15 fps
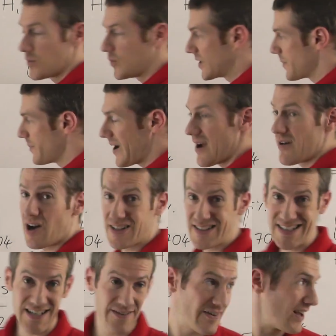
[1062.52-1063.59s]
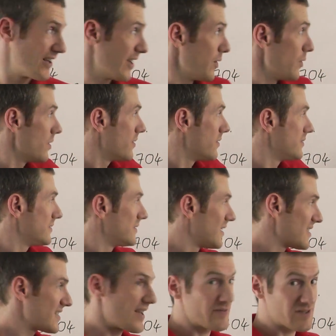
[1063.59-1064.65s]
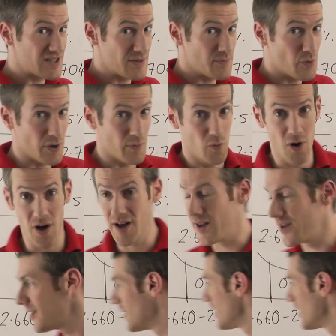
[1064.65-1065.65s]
we compare our t-value, 17.1,